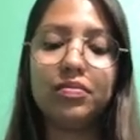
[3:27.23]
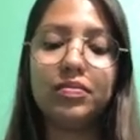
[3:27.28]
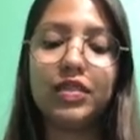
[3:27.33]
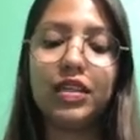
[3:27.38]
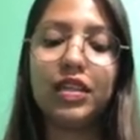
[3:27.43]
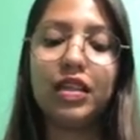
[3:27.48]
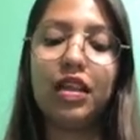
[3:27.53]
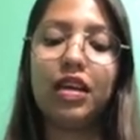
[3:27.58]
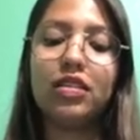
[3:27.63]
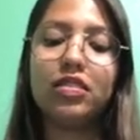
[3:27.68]

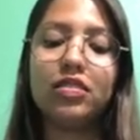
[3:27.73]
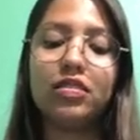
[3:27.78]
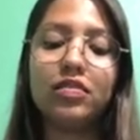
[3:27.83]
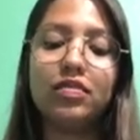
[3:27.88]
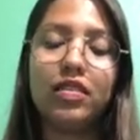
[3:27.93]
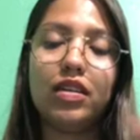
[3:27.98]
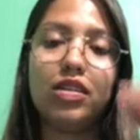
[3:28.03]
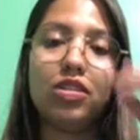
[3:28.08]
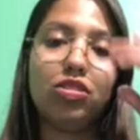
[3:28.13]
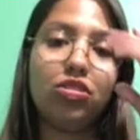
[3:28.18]

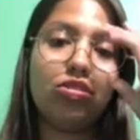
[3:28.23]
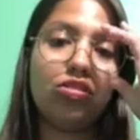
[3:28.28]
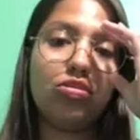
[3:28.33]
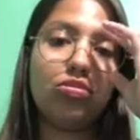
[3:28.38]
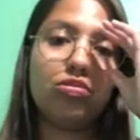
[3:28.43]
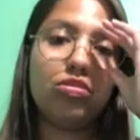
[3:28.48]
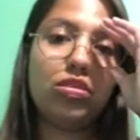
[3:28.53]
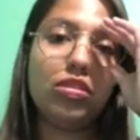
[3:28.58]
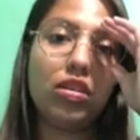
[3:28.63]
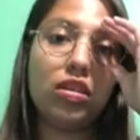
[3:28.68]
classified
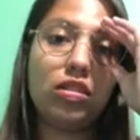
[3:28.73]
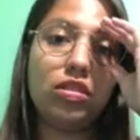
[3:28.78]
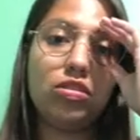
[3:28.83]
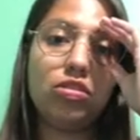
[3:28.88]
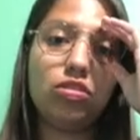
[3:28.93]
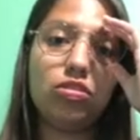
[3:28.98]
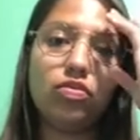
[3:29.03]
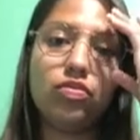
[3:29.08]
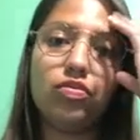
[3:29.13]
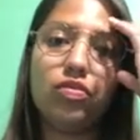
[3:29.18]
suicide
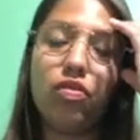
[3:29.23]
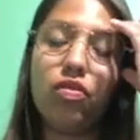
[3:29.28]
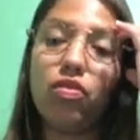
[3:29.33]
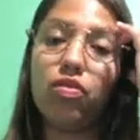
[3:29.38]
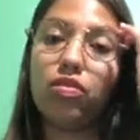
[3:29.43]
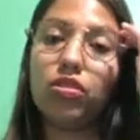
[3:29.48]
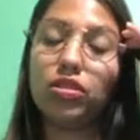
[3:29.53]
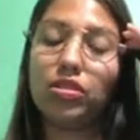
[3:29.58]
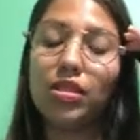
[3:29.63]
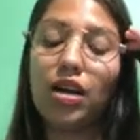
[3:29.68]
into
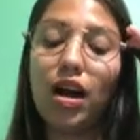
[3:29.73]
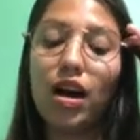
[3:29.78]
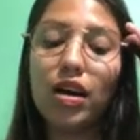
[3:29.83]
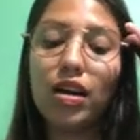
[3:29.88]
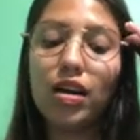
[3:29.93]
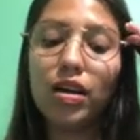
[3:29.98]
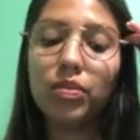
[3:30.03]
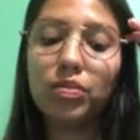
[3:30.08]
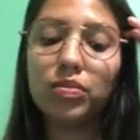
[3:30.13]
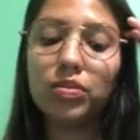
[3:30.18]
four
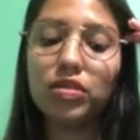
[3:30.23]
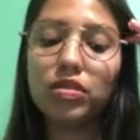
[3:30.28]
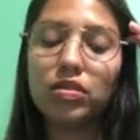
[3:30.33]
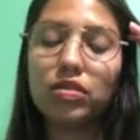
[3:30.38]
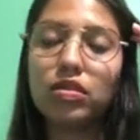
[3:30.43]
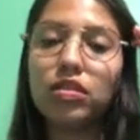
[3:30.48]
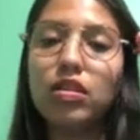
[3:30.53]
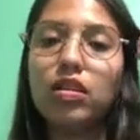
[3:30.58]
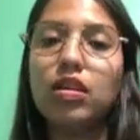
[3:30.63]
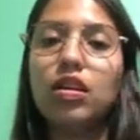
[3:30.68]
types.
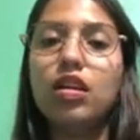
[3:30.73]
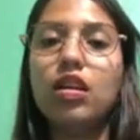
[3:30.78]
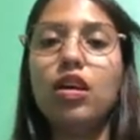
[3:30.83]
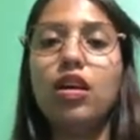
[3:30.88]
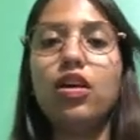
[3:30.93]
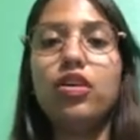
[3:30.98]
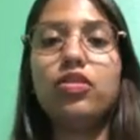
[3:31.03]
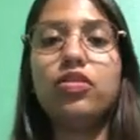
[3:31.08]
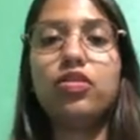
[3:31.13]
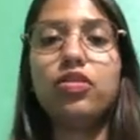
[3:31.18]

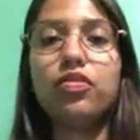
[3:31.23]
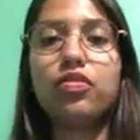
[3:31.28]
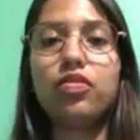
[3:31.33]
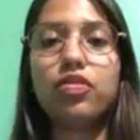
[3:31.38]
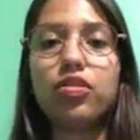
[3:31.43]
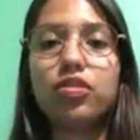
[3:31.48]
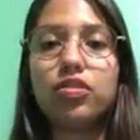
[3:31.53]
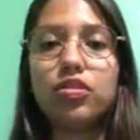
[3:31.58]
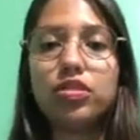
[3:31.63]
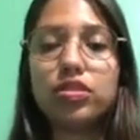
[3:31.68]
The
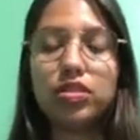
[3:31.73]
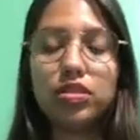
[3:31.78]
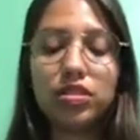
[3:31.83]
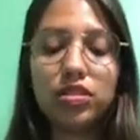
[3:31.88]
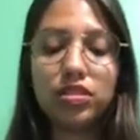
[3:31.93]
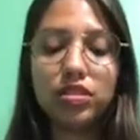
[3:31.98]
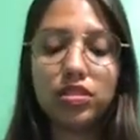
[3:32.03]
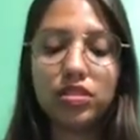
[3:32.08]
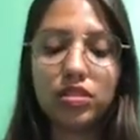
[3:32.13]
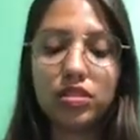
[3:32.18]

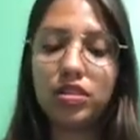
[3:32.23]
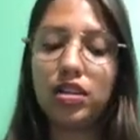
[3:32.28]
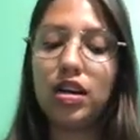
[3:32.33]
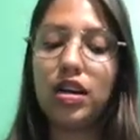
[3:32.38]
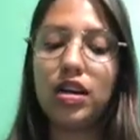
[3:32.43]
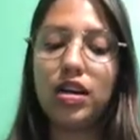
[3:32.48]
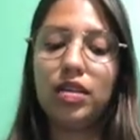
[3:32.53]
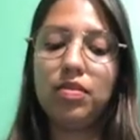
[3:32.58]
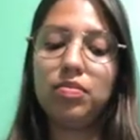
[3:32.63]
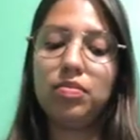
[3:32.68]
first
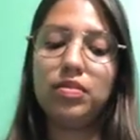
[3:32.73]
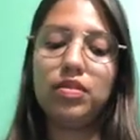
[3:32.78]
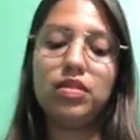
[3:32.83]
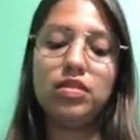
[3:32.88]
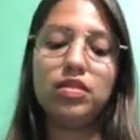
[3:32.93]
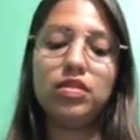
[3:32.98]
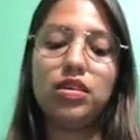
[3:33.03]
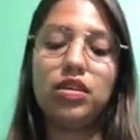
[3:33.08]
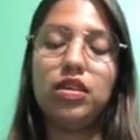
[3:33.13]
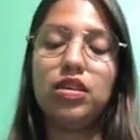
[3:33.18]
type
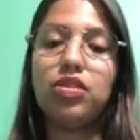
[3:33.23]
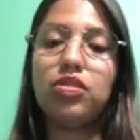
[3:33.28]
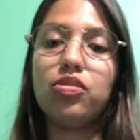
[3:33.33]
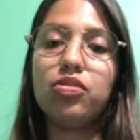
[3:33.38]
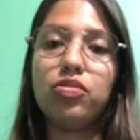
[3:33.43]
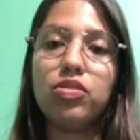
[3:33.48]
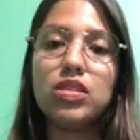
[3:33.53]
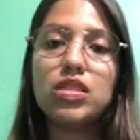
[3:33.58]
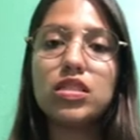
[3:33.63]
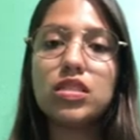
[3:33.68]
is
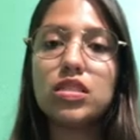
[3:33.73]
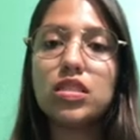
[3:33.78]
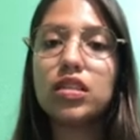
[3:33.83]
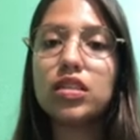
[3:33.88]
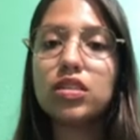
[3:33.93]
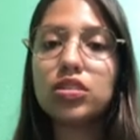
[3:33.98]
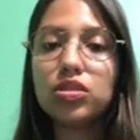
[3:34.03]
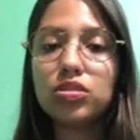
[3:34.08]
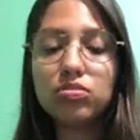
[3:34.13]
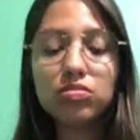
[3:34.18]

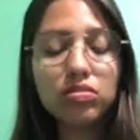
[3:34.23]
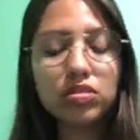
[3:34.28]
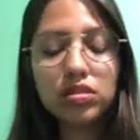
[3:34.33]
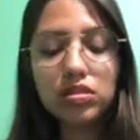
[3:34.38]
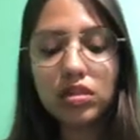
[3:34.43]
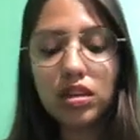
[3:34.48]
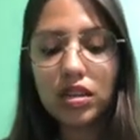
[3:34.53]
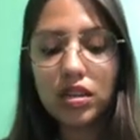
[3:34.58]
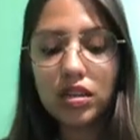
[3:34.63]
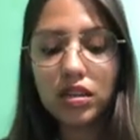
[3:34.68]
egoistic
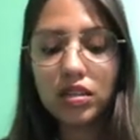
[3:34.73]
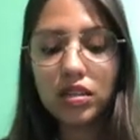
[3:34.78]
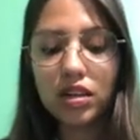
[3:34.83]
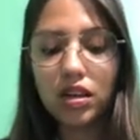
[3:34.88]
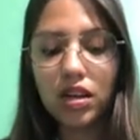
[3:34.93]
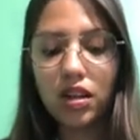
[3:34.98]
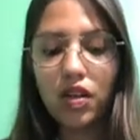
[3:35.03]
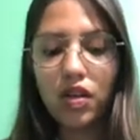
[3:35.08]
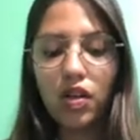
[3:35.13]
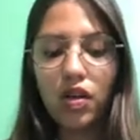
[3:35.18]
suicide,
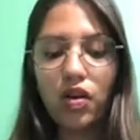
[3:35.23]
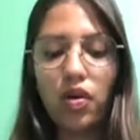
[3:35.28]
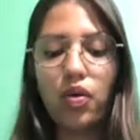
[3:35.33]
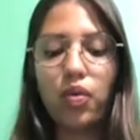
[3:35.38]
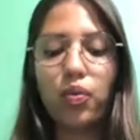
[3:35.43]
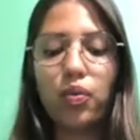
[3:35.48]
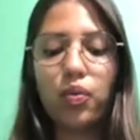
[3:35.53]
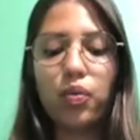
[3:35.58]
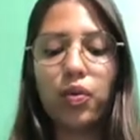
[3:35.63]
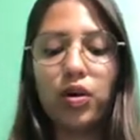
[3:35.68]

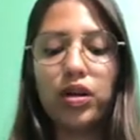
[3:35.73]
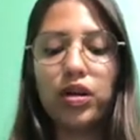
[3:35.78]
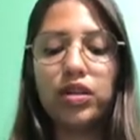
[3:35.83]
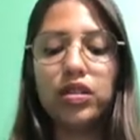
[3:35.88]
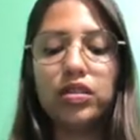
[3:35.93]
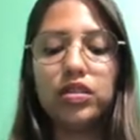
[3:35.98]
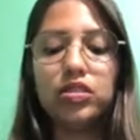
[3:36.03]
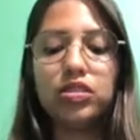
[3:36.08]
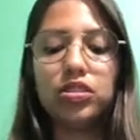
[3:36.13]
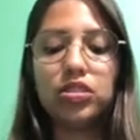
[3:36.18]

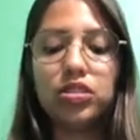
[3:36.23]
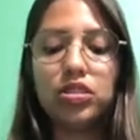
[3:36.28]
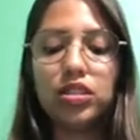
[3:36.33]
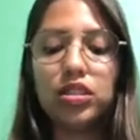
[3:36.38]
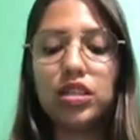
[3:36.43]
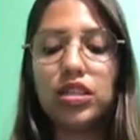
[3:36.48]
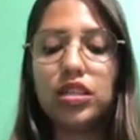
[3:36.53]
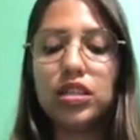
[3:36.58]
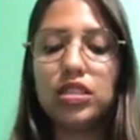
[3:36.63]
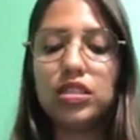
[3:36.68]
which
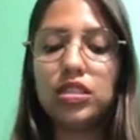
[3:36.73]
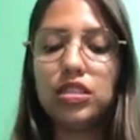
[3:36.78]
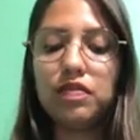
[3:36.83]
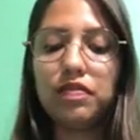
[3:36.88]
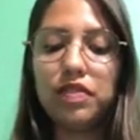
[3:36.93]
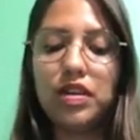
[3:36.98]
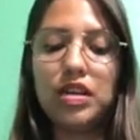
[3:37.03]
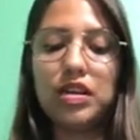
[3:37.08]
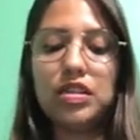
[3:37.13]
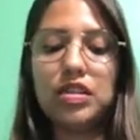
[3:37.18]
he
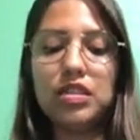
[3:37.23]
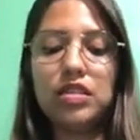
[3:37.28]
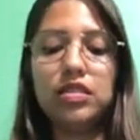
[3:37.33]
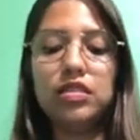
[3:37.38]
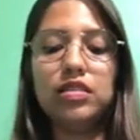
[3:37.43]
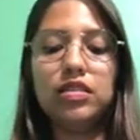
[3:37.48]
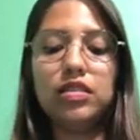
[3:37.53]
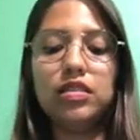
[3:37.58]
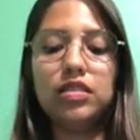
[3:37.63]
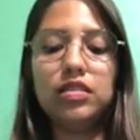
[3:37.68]

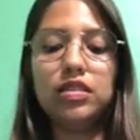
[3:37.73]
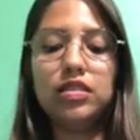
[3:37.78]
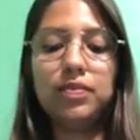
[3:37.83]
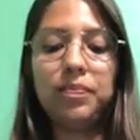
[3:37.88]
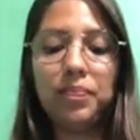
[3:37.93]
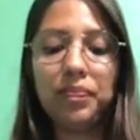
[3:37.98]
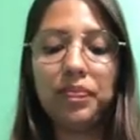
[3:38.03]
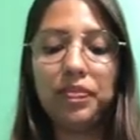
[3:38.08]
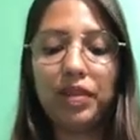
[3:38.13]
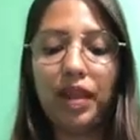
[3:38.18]
defined
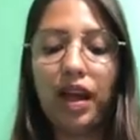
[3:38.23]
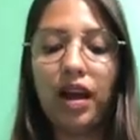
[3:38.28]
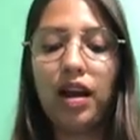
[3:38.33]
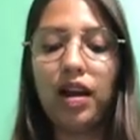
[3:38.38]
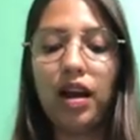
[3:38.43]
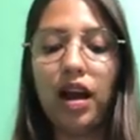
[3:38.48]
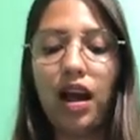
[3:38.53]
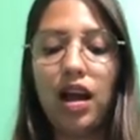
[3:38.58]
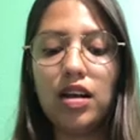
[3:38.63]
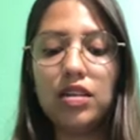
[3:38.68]

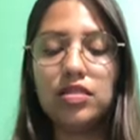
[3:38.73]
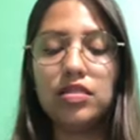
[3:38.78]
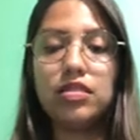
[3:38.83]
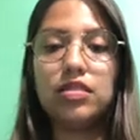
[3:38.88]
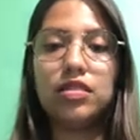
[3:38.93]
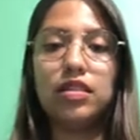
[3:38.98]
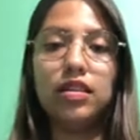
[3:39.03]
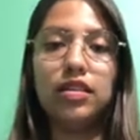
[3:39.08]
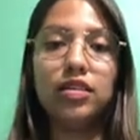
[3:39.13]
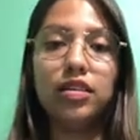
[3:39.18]
that as
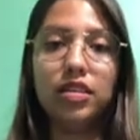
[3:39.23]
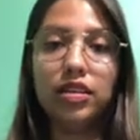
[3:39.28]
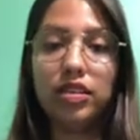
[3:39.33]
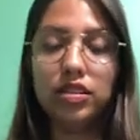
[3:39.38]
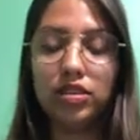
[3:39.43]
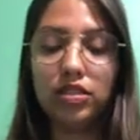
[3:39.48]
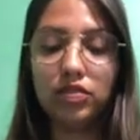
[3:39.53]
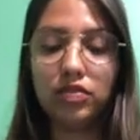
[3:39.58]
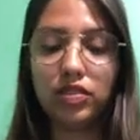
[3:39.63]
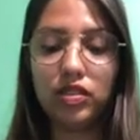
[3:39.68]
the
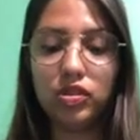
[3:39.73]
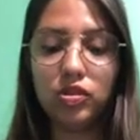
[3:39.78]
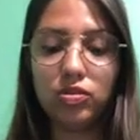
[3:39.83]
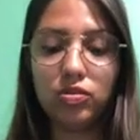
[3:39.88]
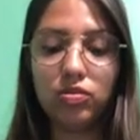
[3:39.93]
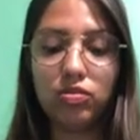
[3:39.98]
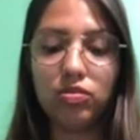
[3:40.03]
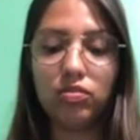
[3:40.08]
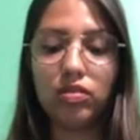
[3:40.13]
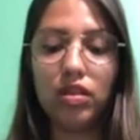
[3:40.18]

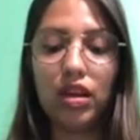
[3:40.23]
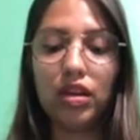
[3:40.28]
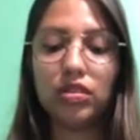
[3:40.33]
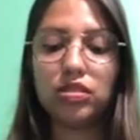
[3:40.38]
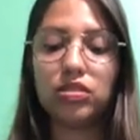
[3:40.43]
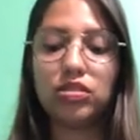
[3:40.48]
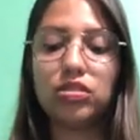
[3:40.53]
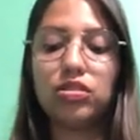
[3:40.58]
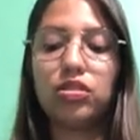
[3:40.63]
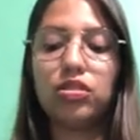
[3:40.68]
individual who
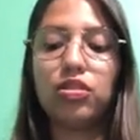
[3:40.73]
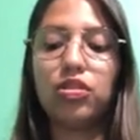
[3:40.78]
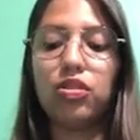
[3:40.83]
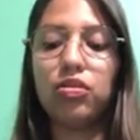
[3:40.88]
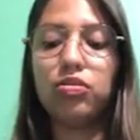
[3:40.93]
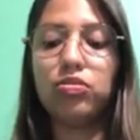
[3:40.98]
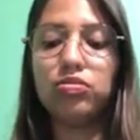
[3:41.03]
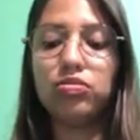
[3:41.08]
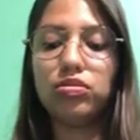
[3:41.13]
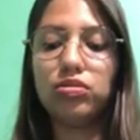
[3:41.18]
lacks
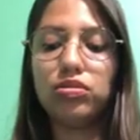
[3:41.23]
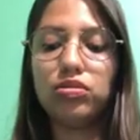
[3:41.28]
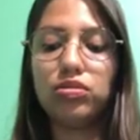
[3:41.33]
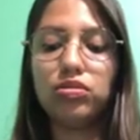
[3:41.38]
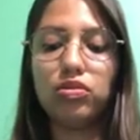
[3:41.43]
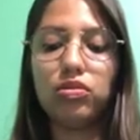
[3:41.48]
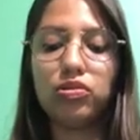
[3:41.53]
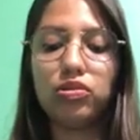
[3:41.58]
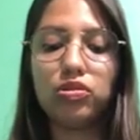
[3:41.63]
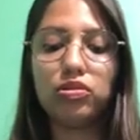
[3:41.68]
close
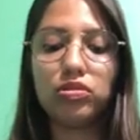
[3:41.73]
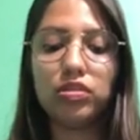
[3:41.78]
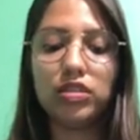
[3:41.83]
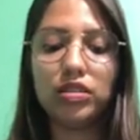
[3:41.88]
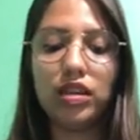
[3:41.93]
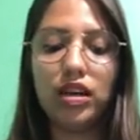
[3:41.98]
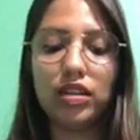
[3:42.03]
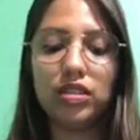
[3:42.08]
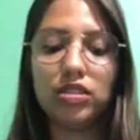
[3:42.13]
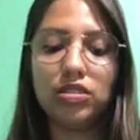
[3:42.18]
social
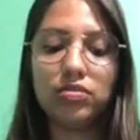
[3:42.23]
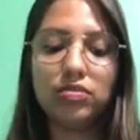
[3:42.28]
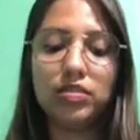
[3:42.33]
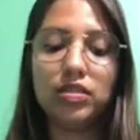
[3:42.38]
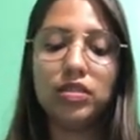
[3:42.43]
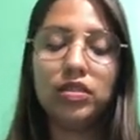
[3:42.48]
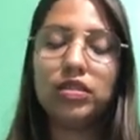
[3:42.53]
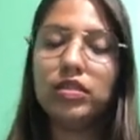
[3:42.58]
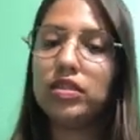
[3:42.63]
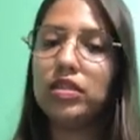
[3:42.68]

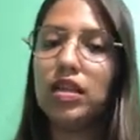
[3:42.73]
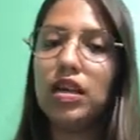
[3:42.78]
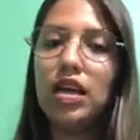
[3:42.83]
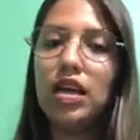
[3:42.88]
attachment